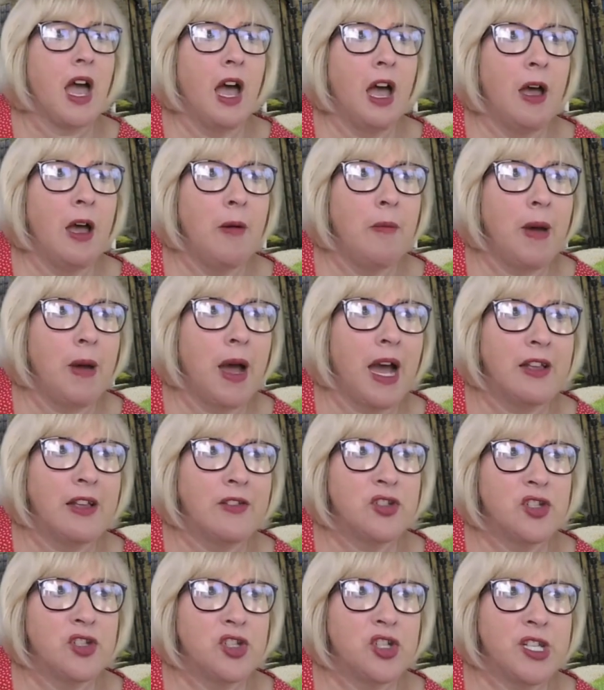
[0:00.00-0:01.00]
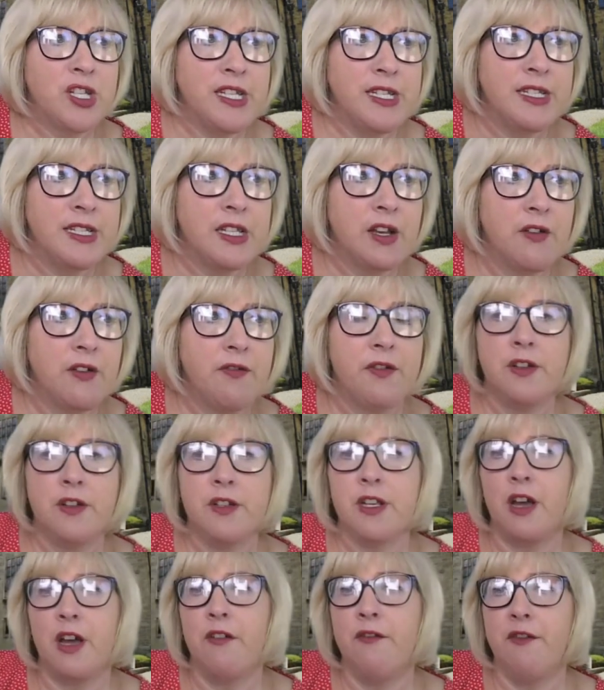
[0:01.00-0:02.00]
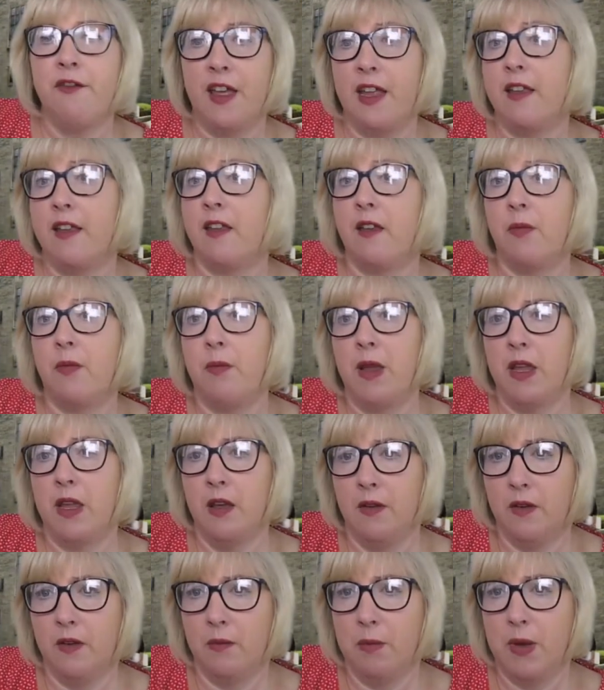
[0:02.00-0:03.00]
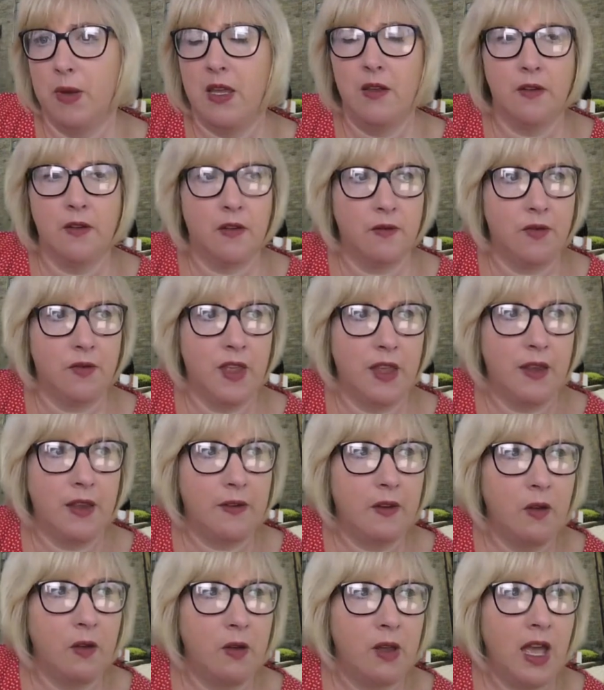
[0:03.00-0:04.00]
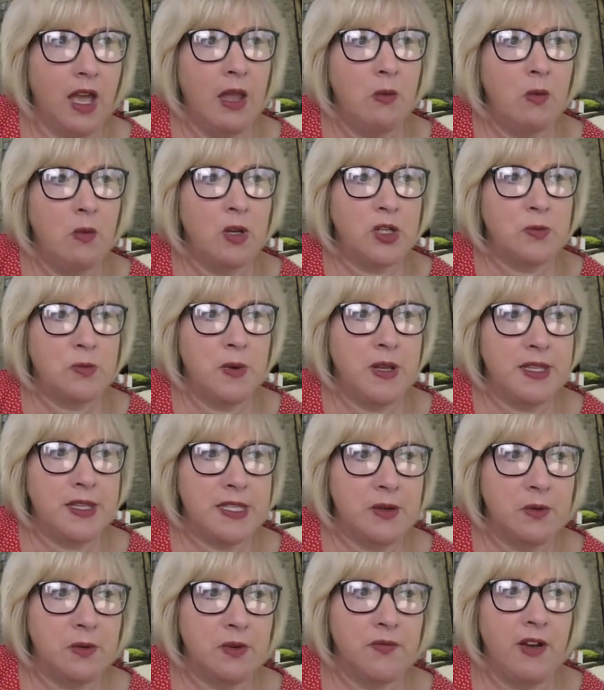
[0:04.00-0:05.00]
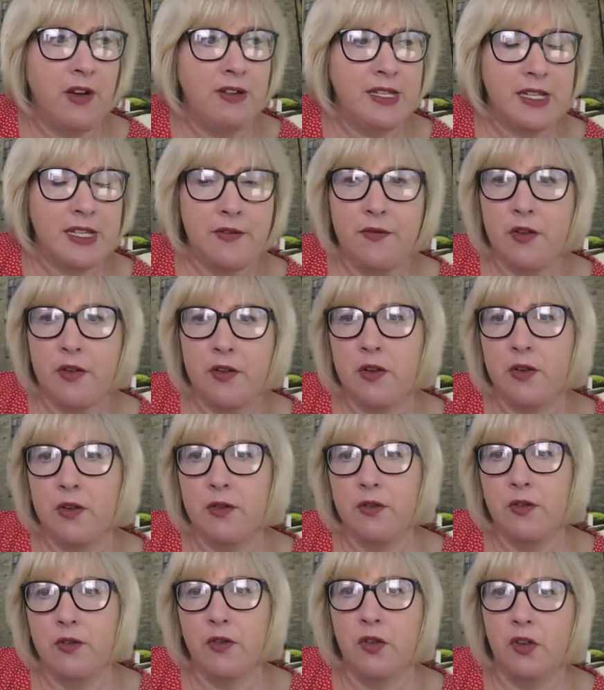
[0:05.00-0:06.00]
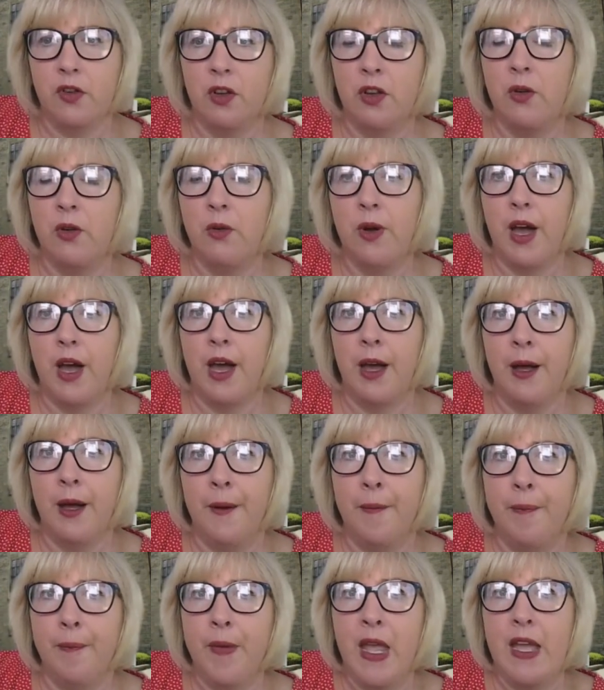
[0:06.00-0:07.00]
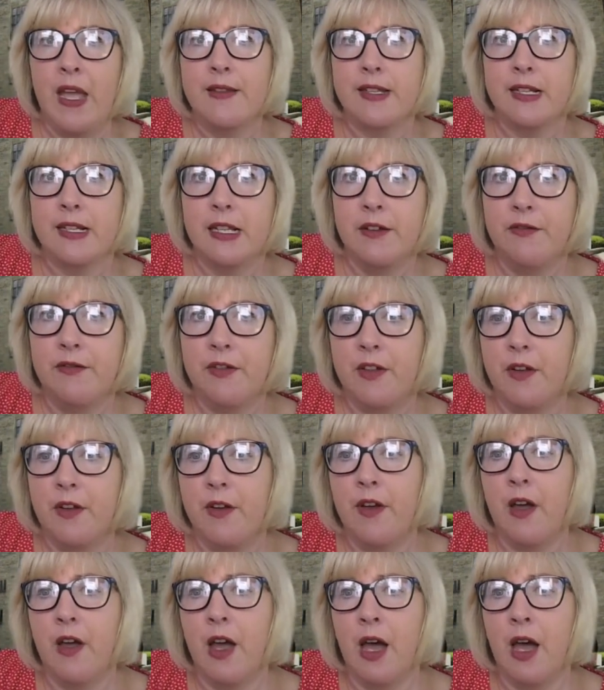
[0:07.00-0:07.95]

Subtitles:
And she suffered a fit because of this, okay, which meant it was very difficult to deliver